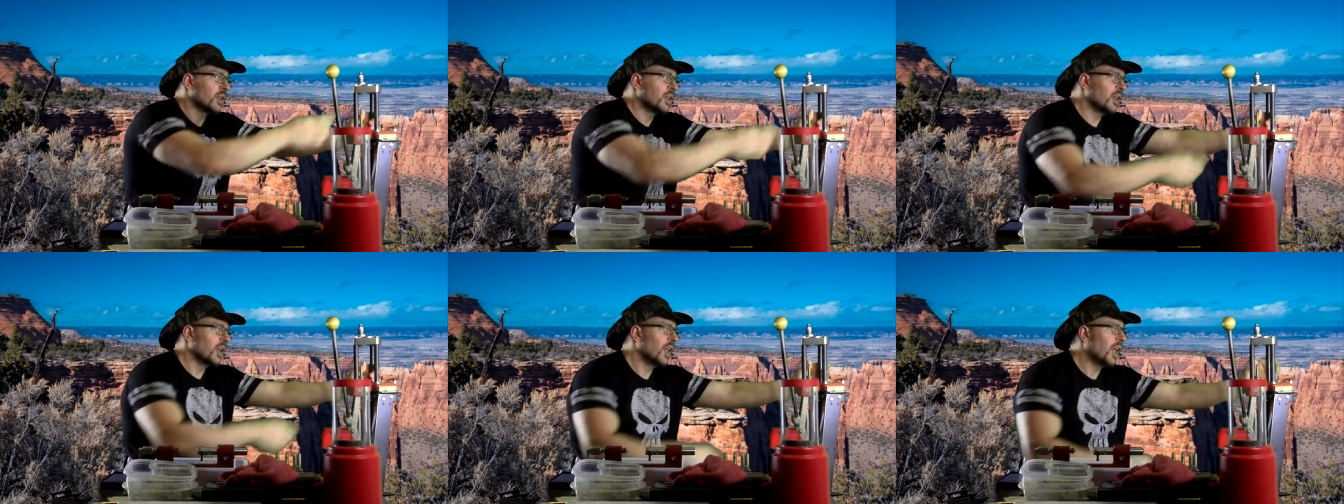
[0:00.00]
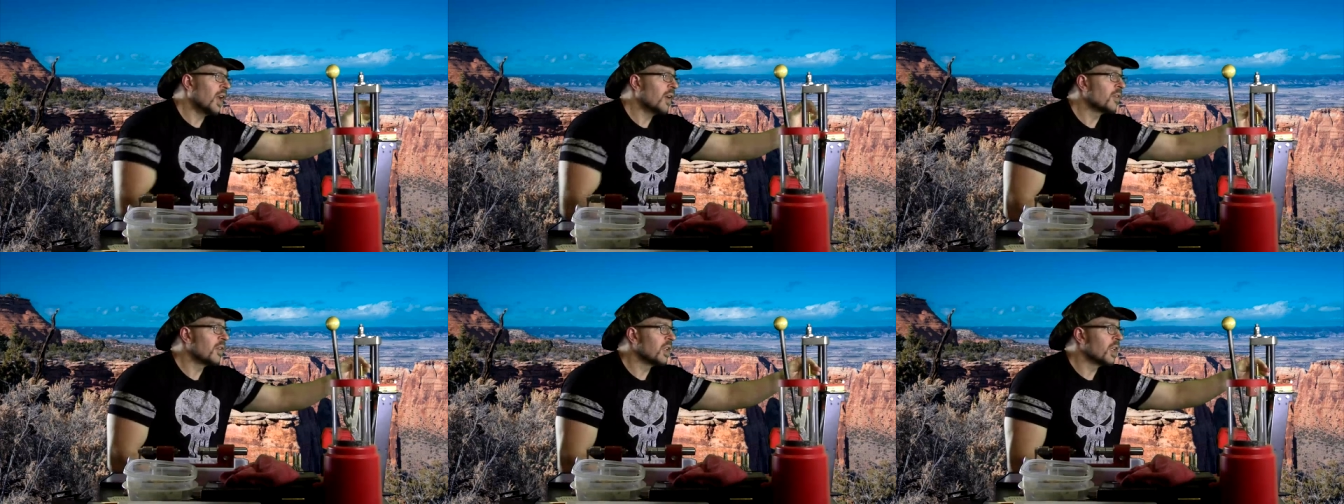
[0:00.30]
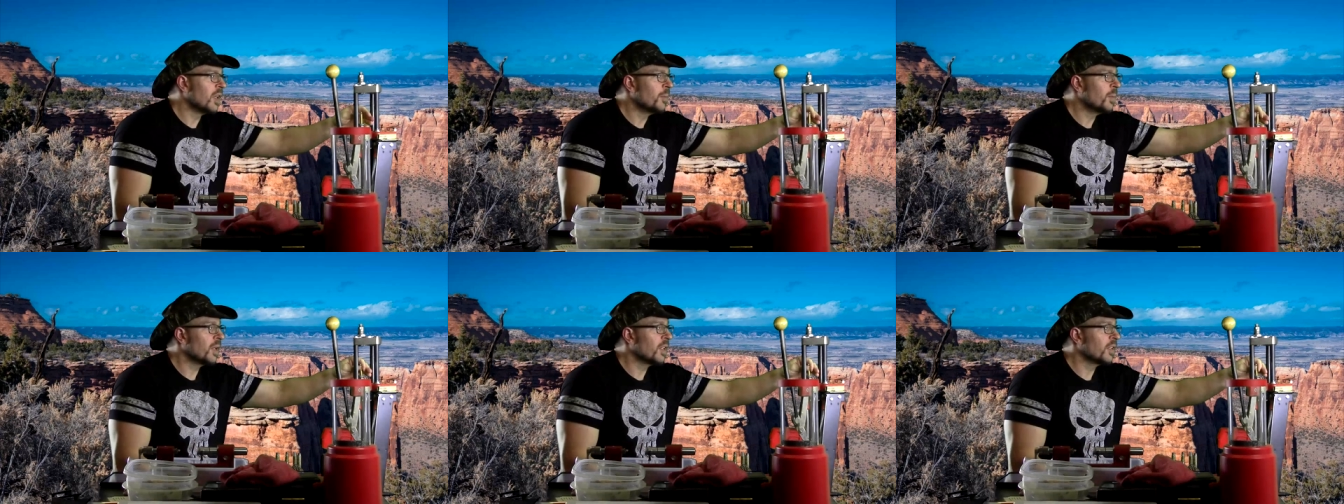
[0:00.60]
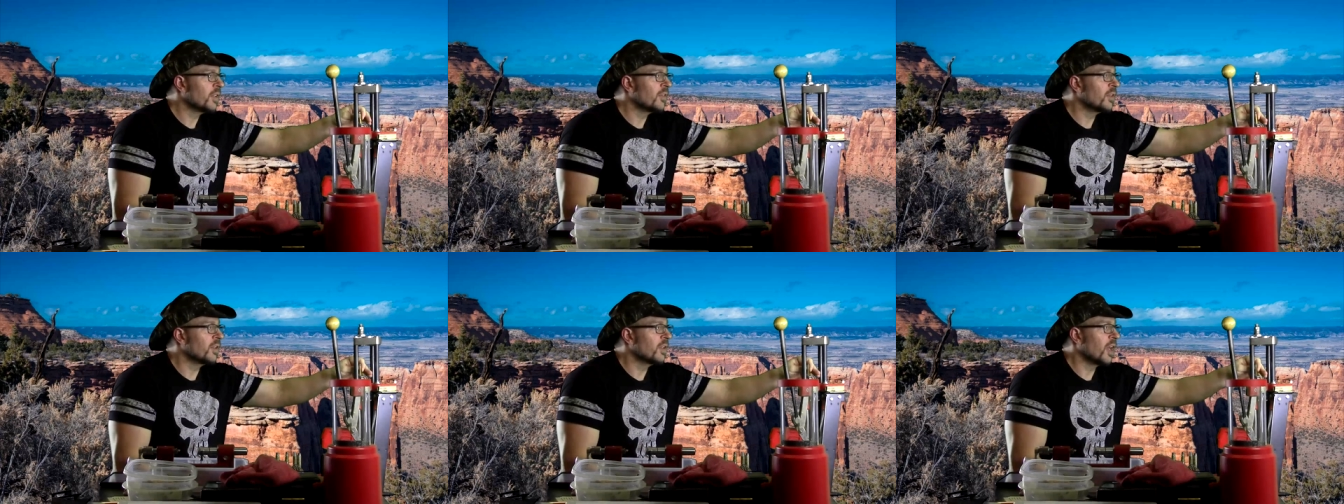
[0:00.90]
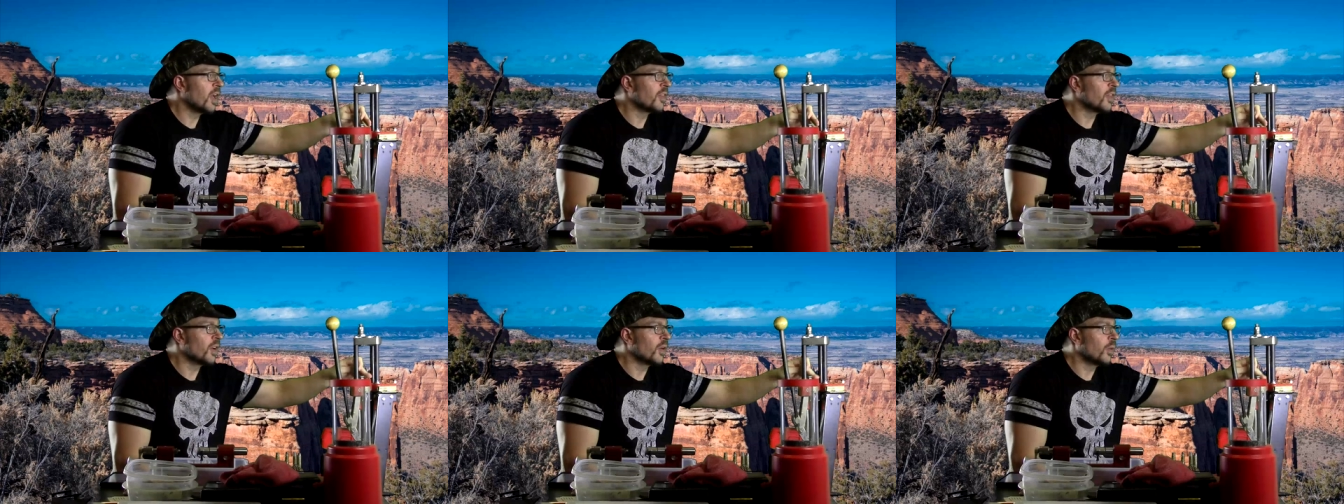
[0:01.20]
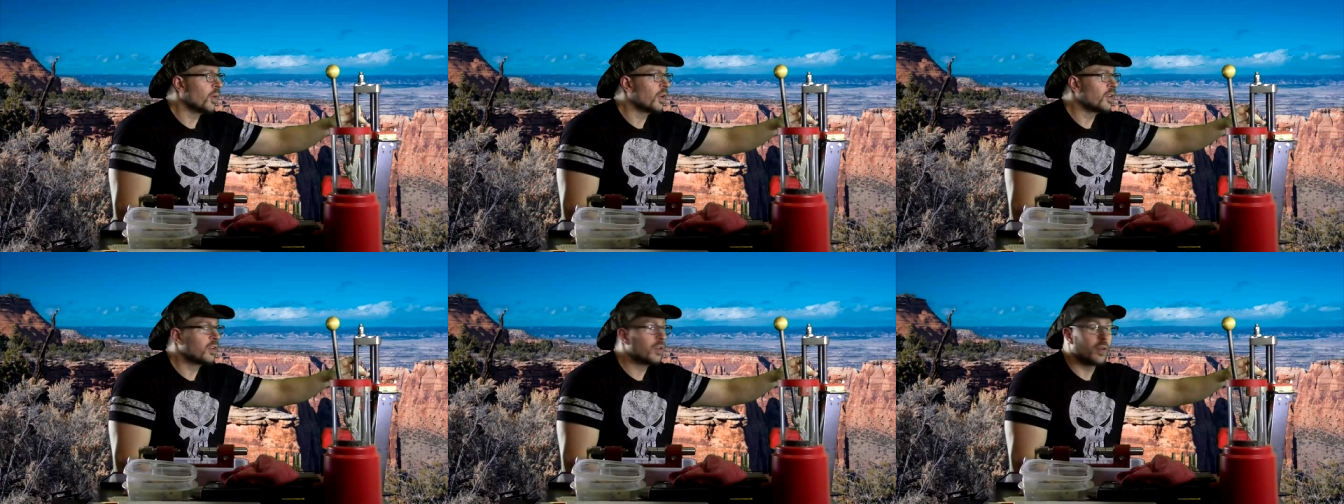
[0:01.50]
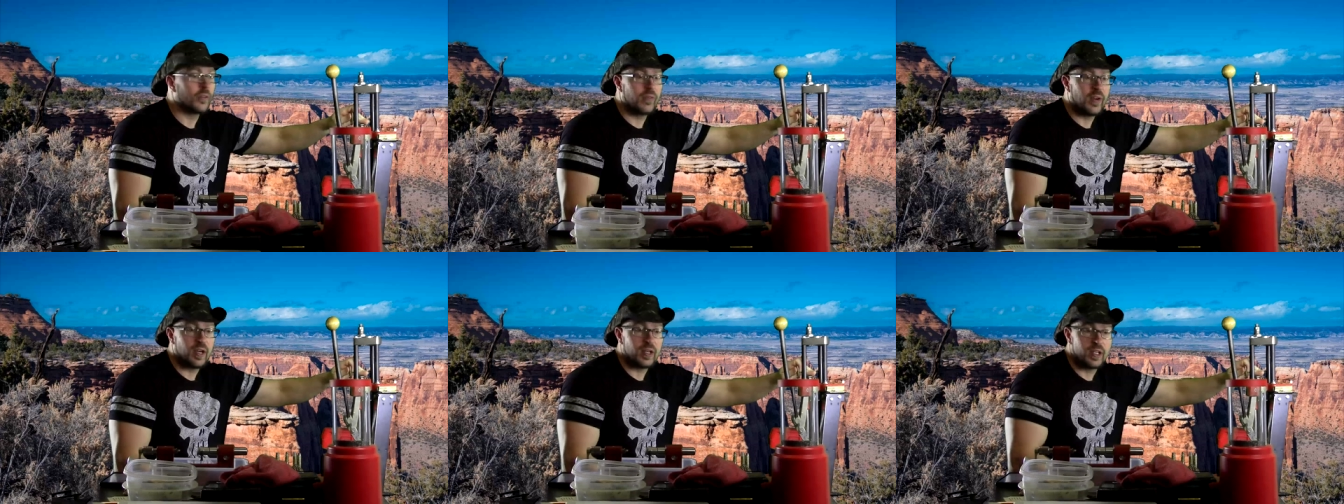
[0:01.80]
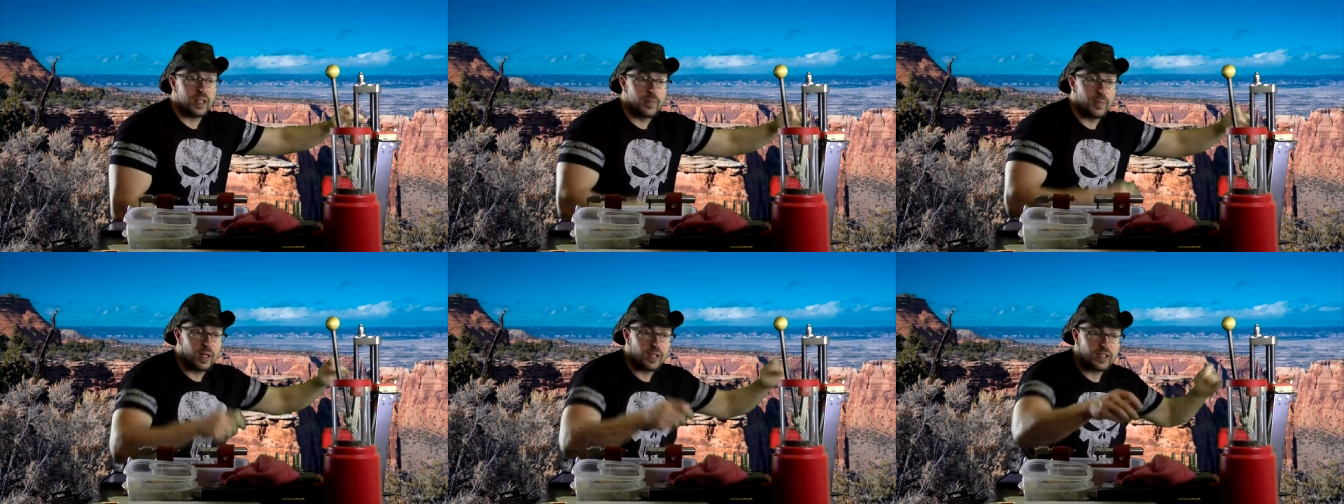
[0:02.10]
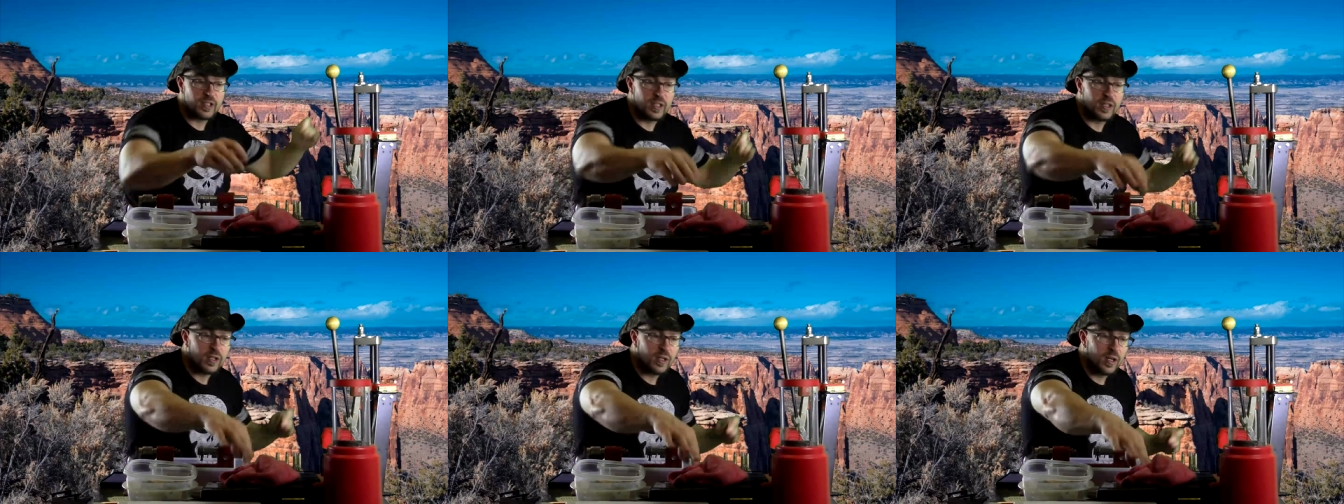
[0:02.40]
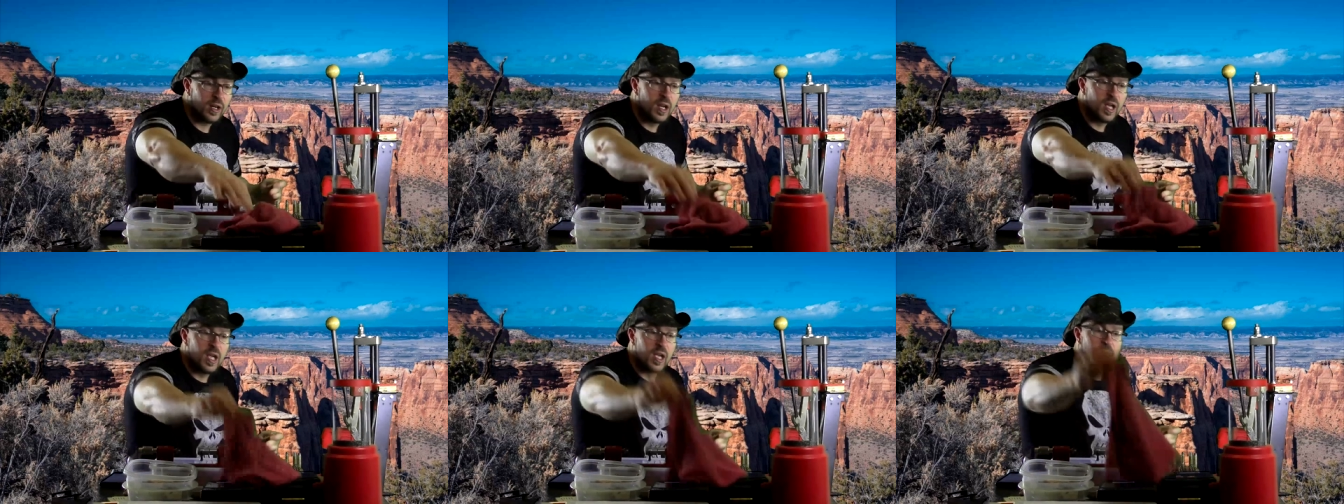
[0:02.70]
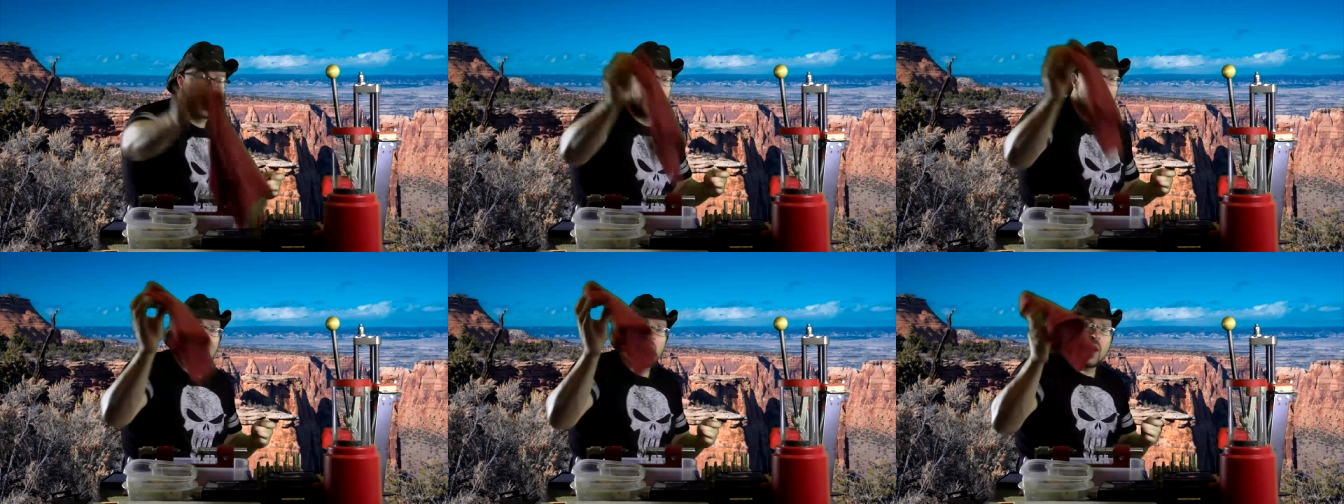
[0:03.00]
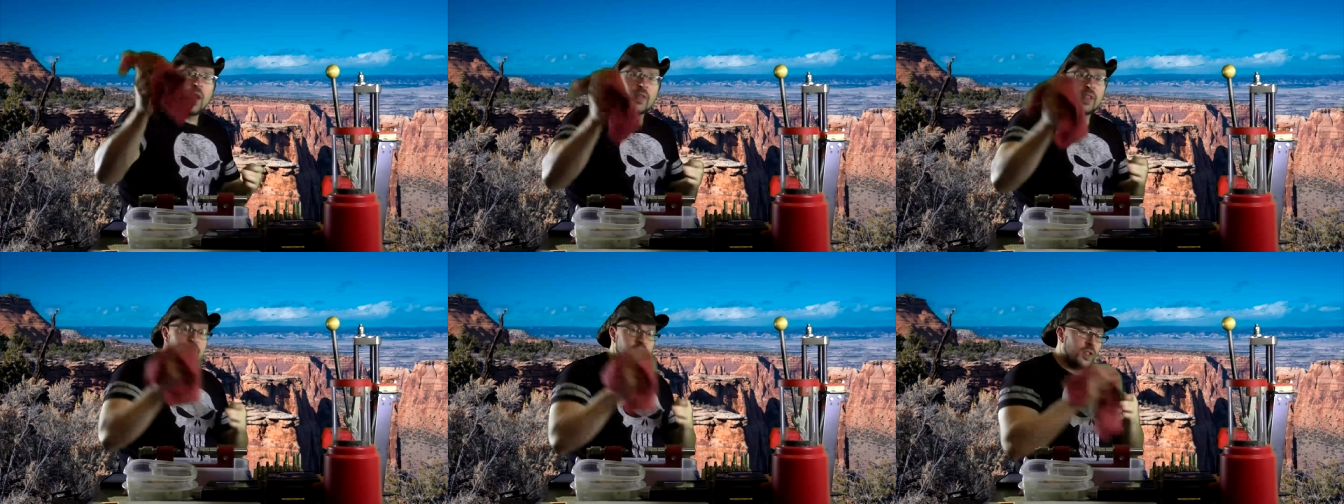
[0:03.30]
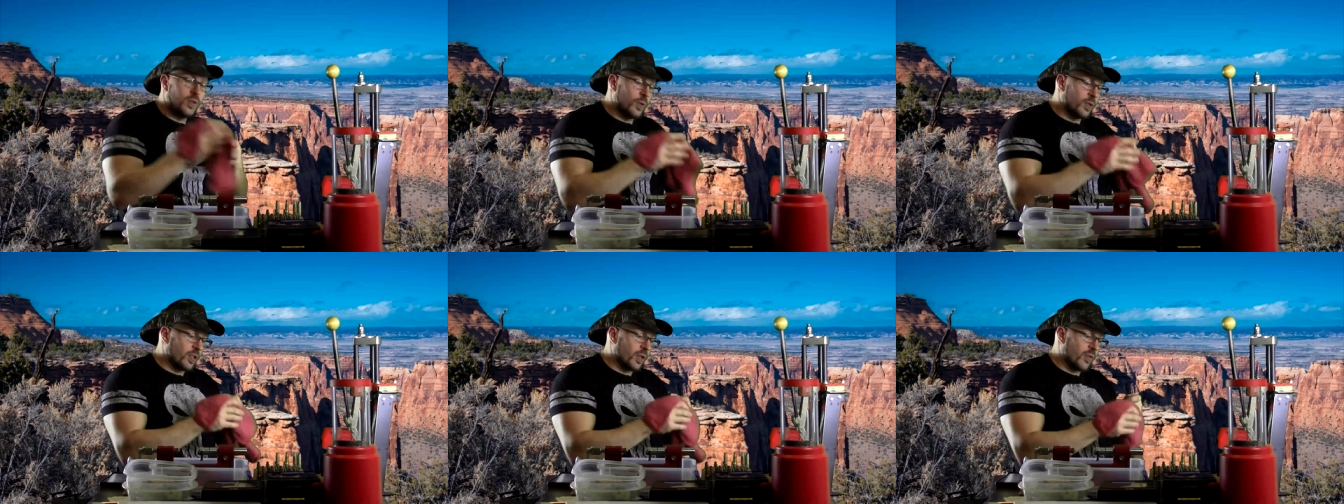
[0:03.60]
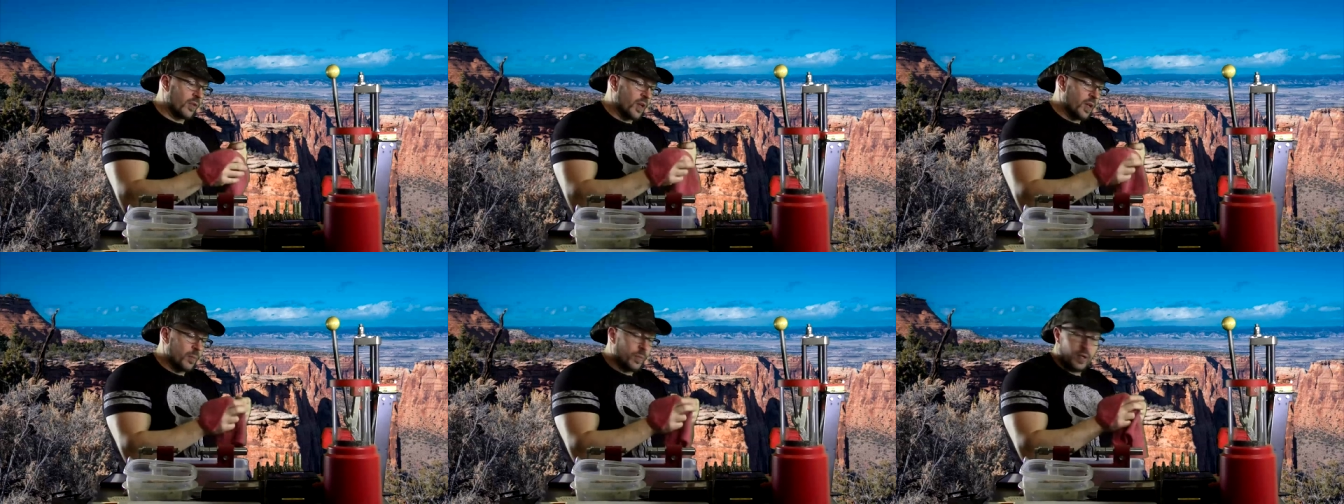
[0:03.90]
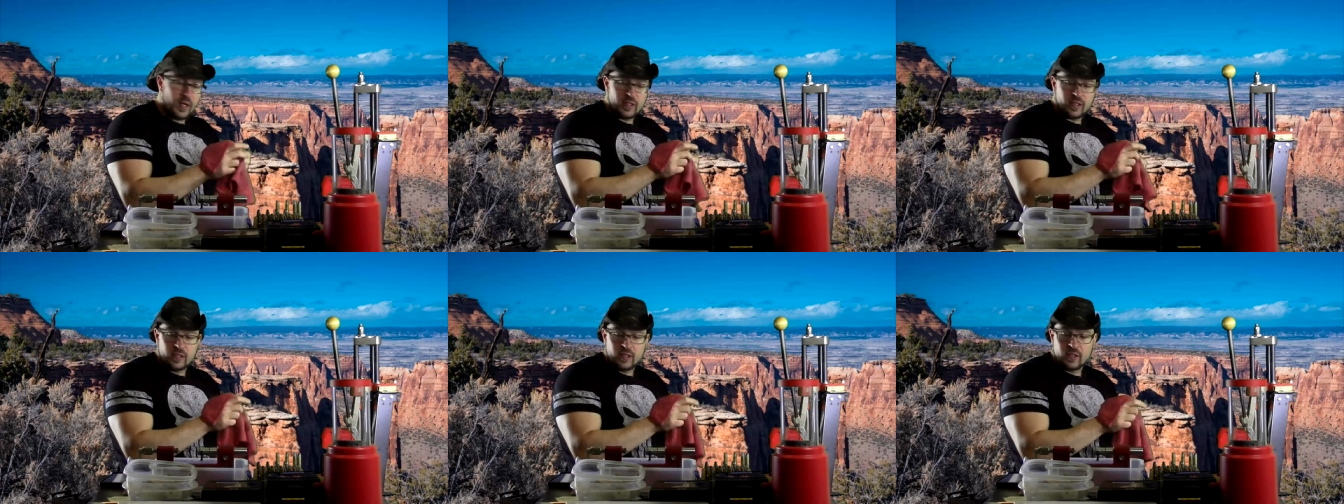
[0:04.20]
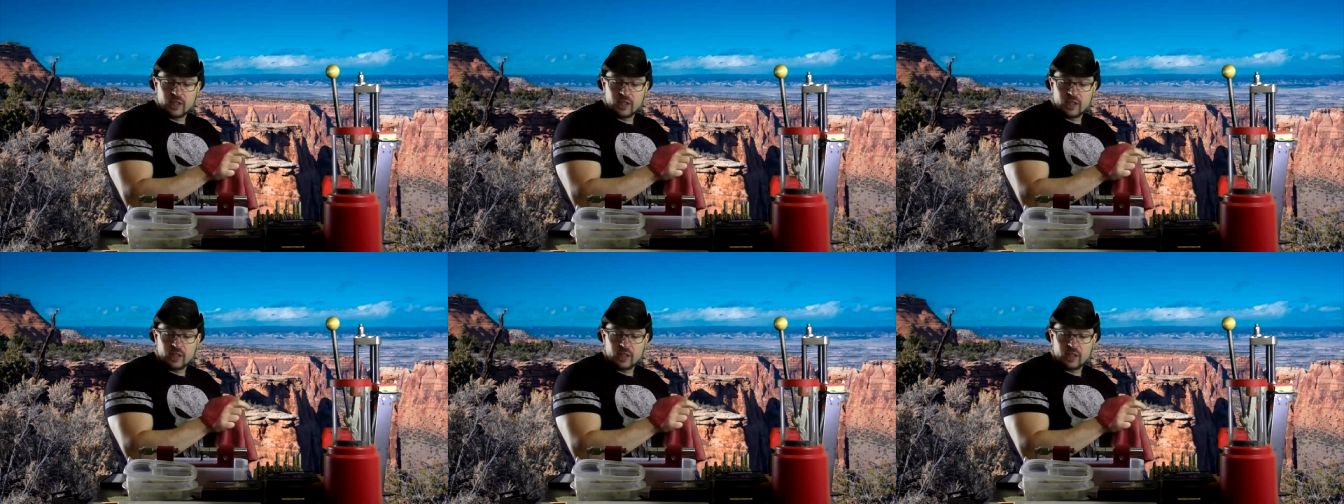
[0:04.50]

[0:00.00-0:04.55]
look at a lot of Olympic lifters out there, ones who are fairly muscular, all they do is overhead pressing.